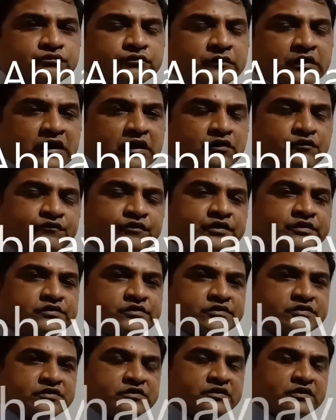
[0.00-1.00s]
Hello
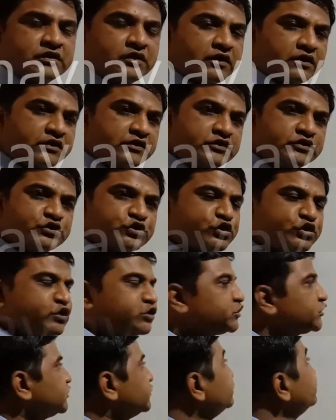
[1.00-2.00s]
friends, in this
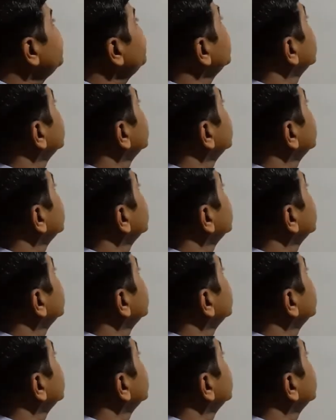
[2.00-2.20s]
session